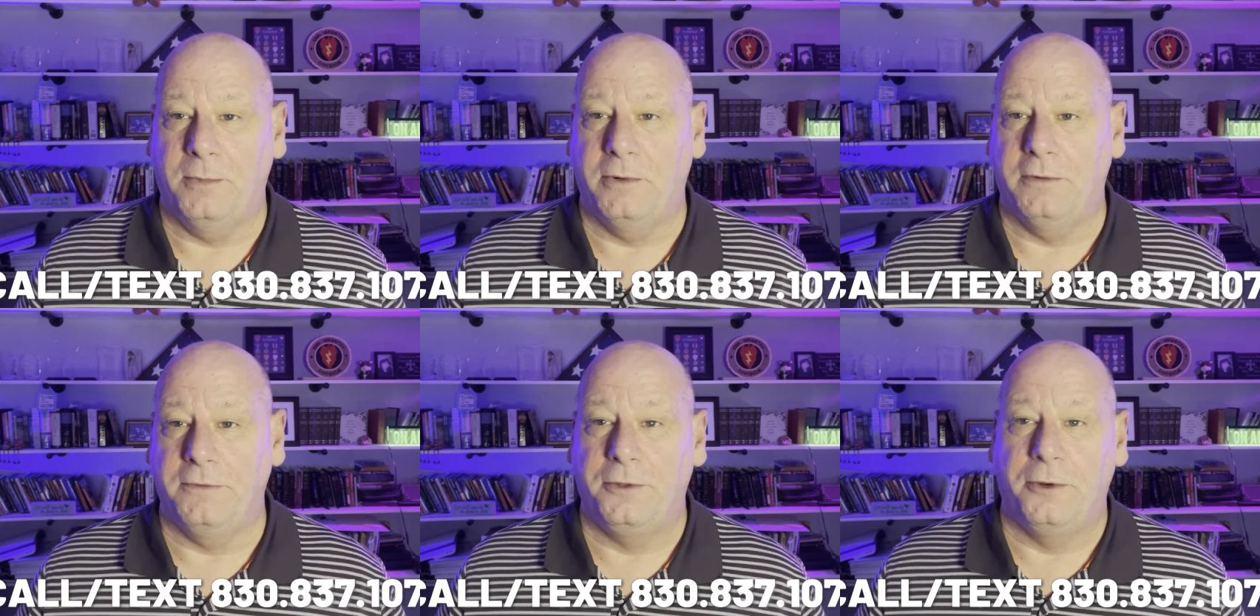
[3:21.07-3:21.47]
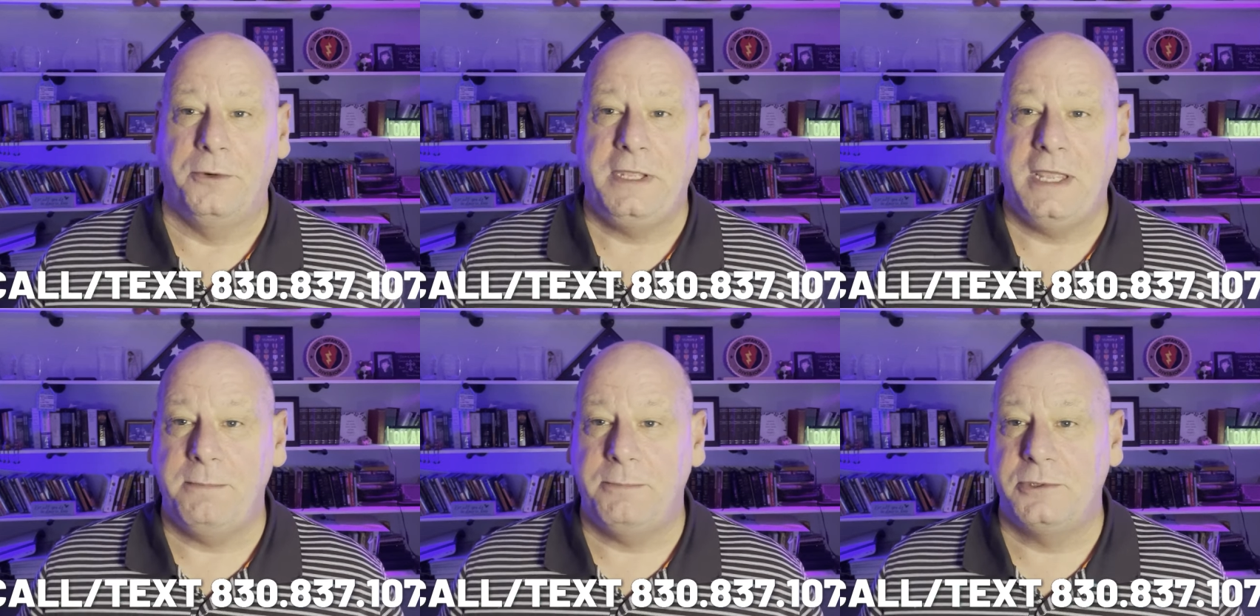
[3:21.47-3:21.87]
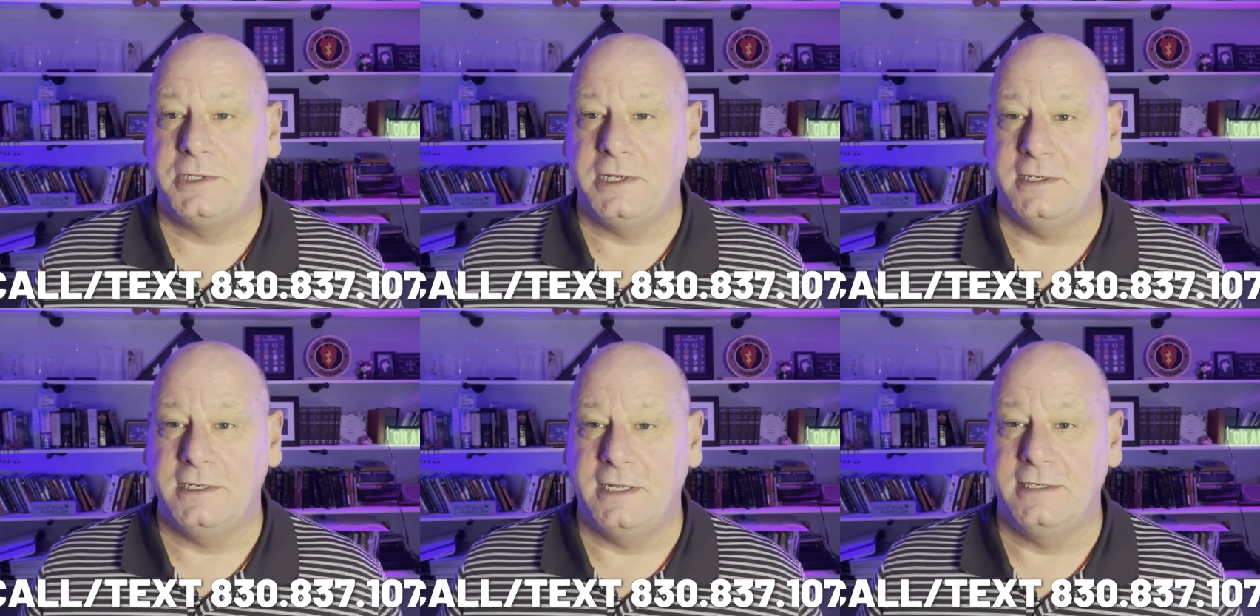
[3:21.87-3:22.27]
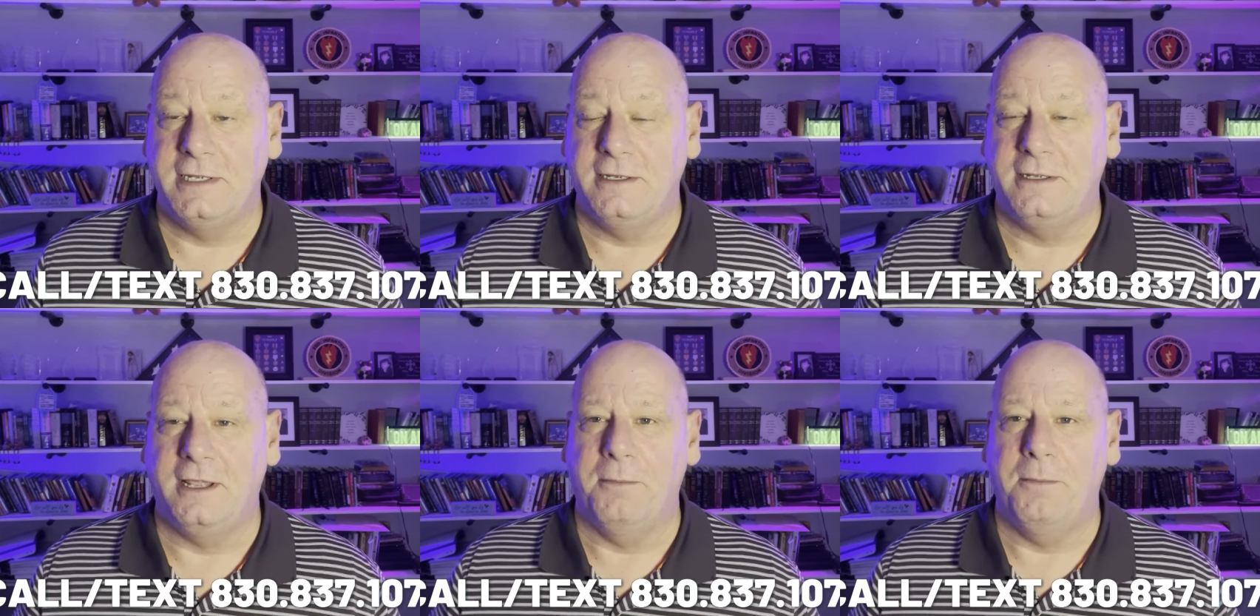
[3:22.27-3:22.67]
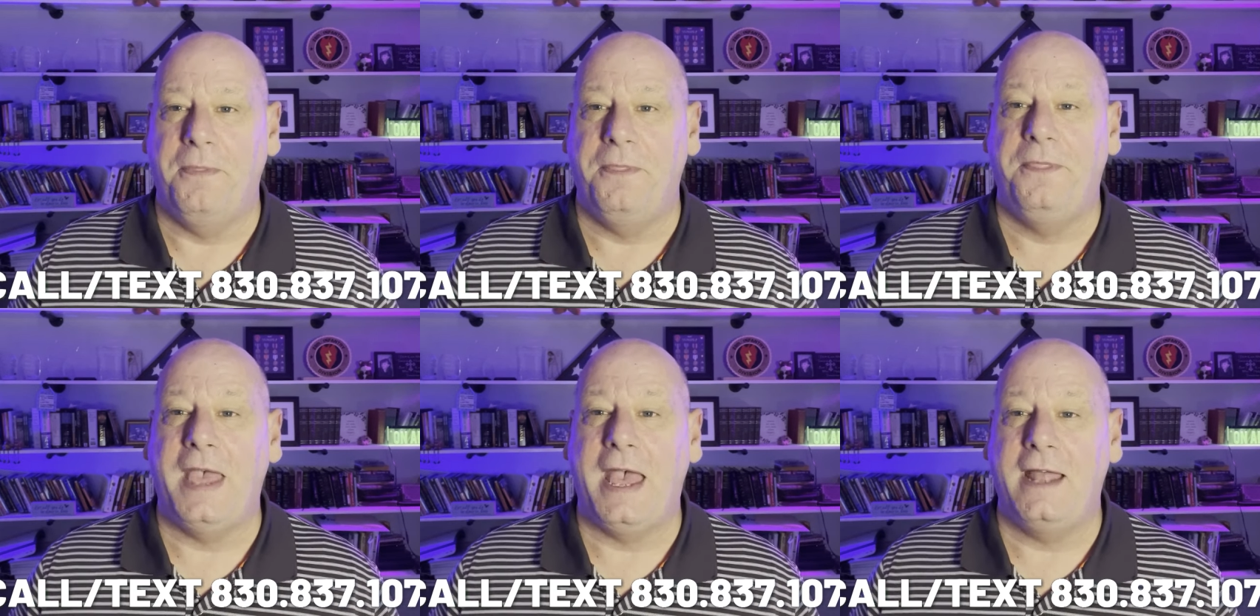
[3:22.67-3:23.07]
or 38% debt to income.
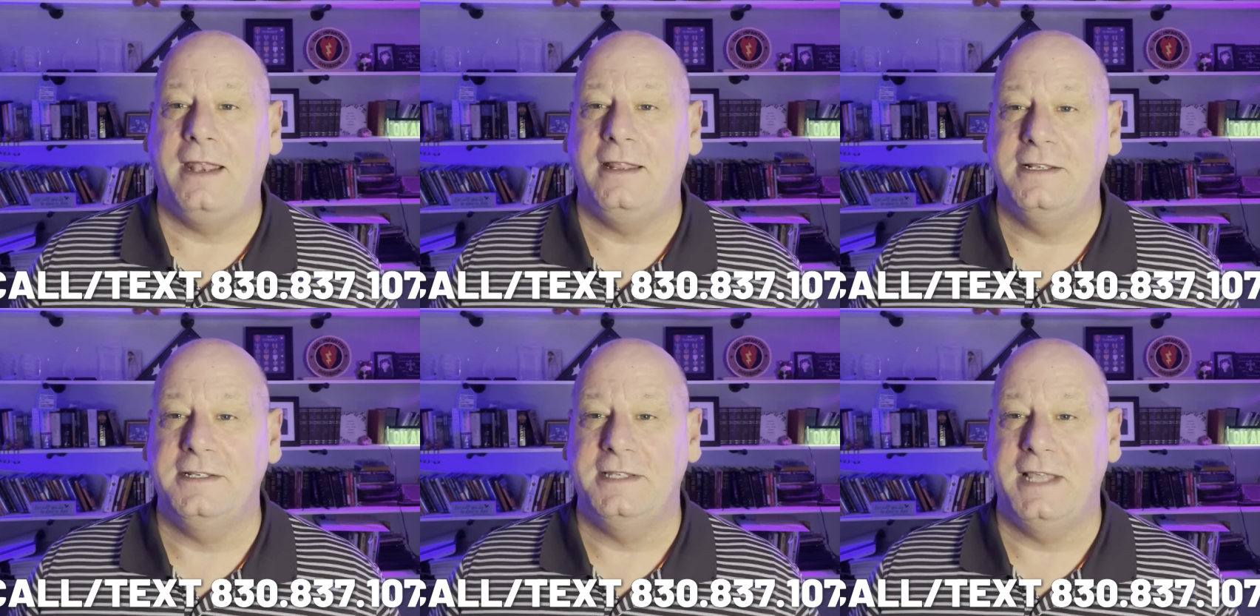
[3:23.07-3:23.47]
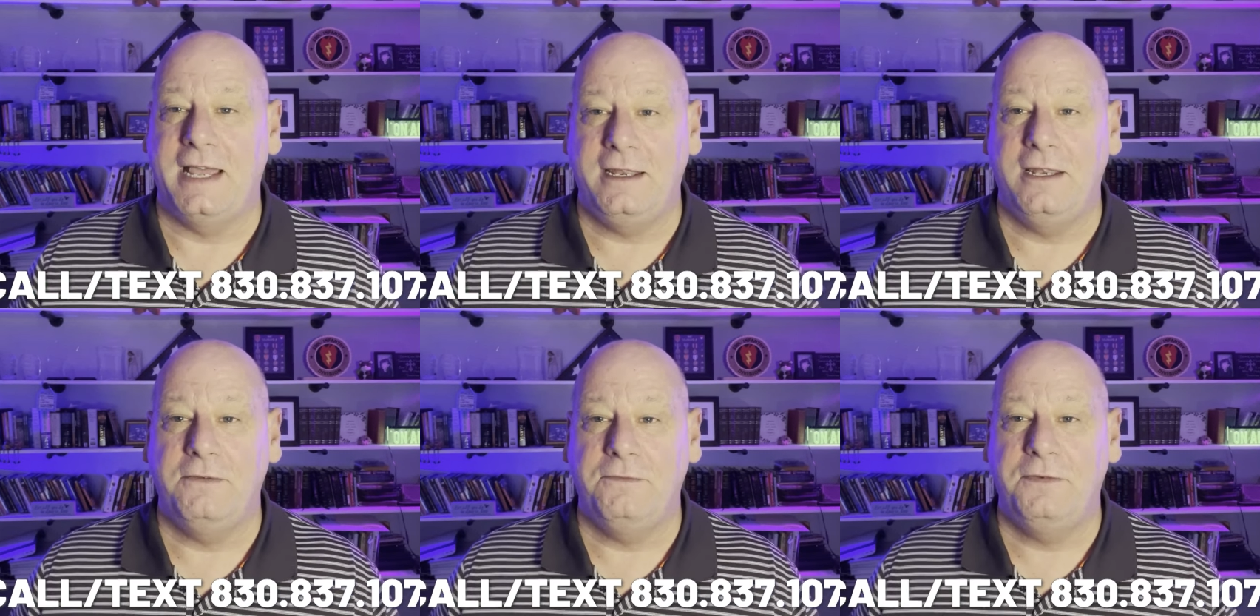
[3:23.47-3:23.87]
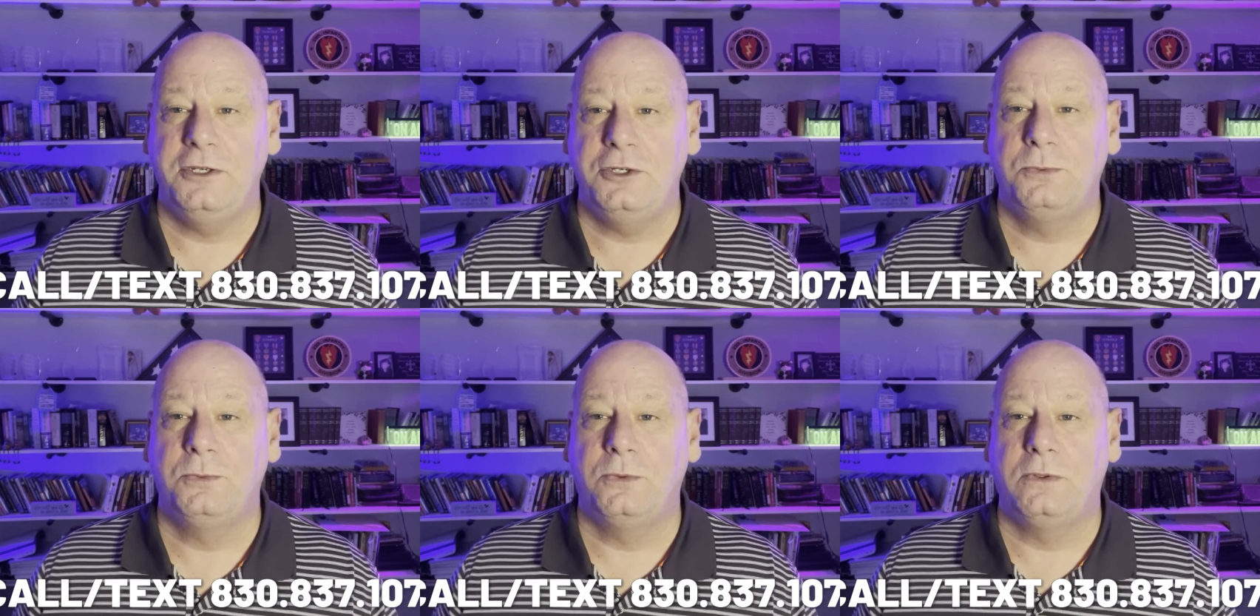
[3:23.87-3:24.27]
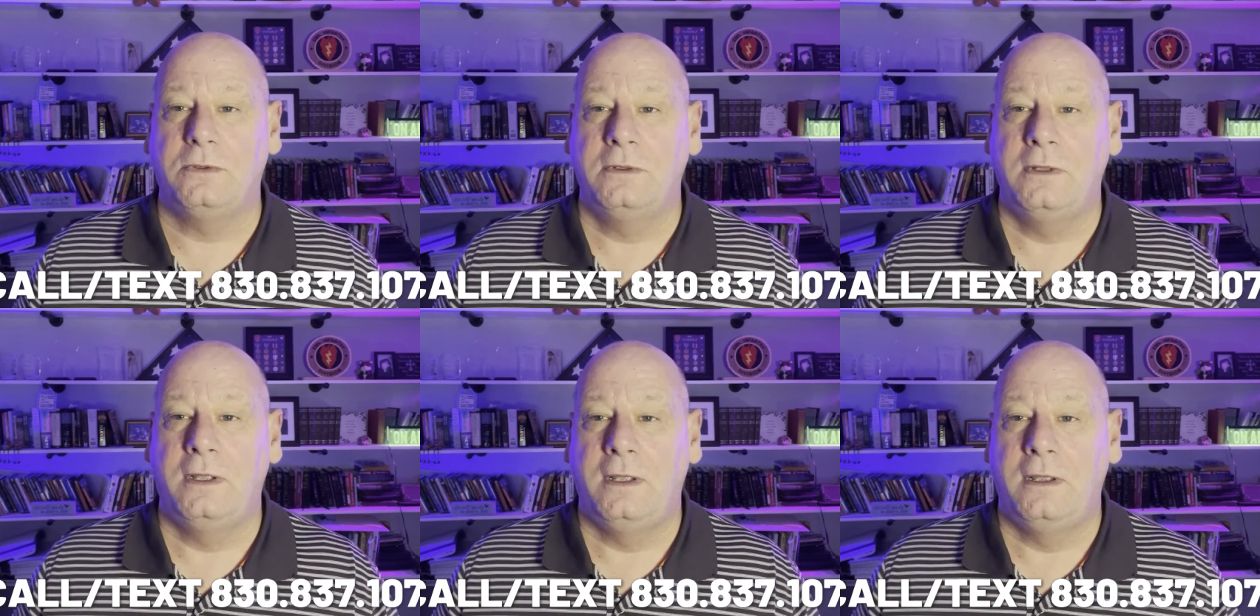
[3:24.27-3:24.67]
That is that individual